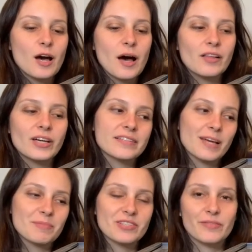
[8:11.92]
a lot of
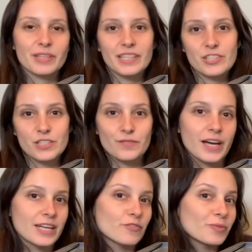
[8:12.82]
times they're really just
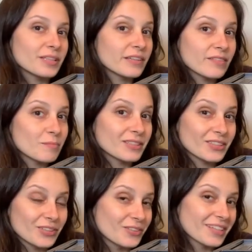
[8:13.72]
fine if we leave them
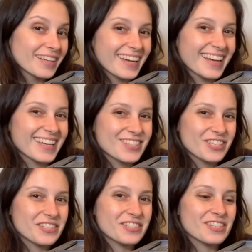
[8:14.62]
alone and
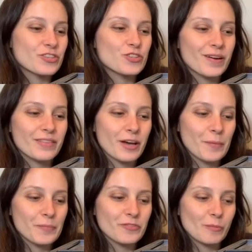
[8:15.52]
just enjoy
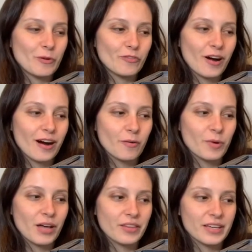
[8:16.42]
them from afar
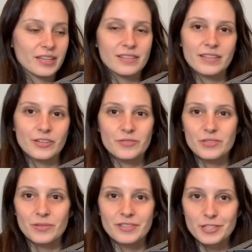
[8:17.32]
while they, you know,
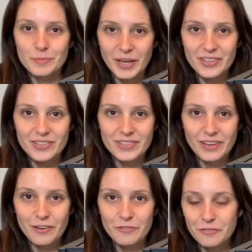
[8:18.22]
do their spider
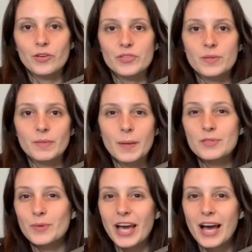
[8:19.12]
stuff. You know,
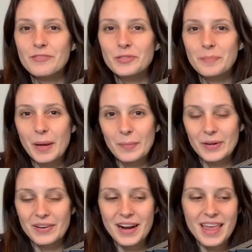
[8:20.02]
sometimes we have to
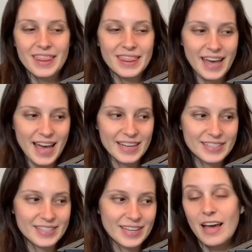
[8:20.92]
remember that
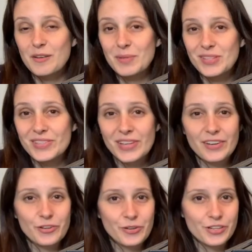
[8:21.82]
animals
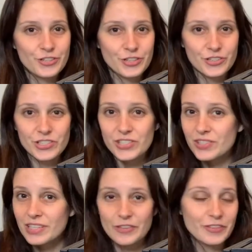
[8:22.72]
and
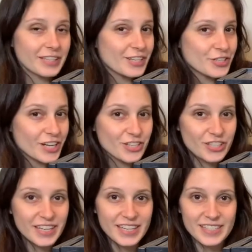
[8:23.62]
creatures, even like
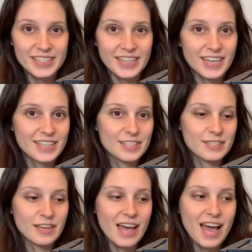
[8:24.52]
tarantula and
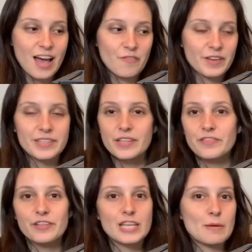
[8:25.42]
insects, have a
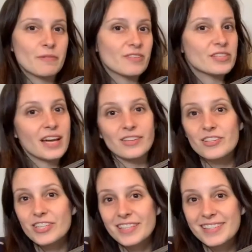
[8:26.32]
different type of
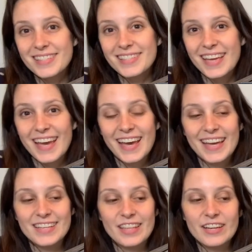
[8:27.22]
intelligence,
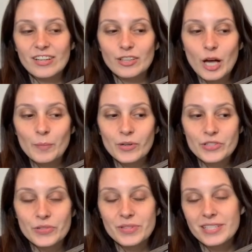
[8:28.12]
and they are a lot more
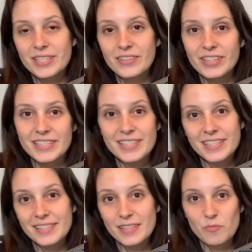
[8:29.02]
tuned into their
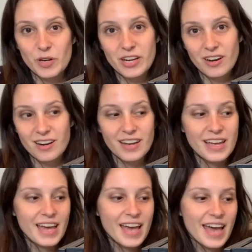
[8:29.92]
instincts than we are.
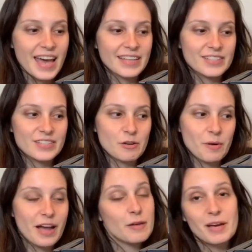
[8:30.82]
And so
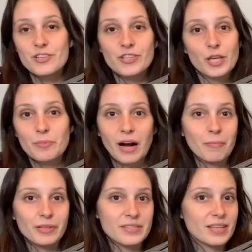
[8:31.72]
I imagine they
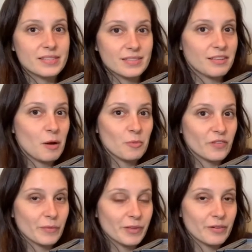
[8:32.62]
probably sense a lot more
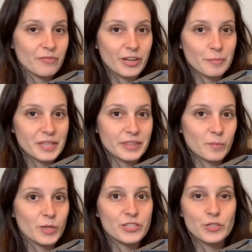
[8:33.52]
from their environment
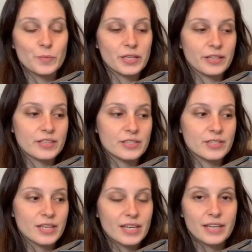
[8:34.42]
than we do,
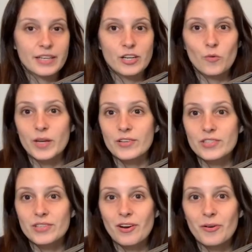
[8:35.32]
because, you know, we are
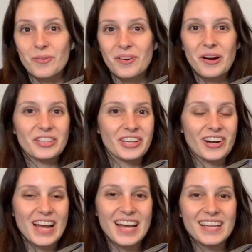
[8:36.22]
so all in
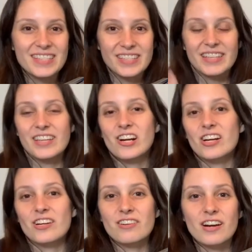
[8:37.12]
our heads and in
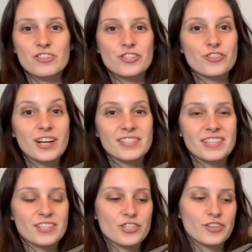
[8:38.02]
our stress
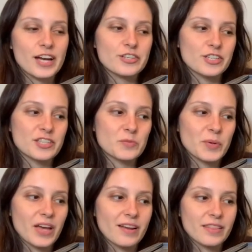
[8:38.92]
and distractions.
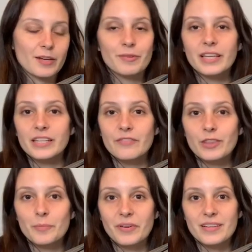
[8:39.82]
But they really live in
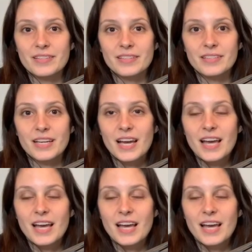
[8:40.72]
the present.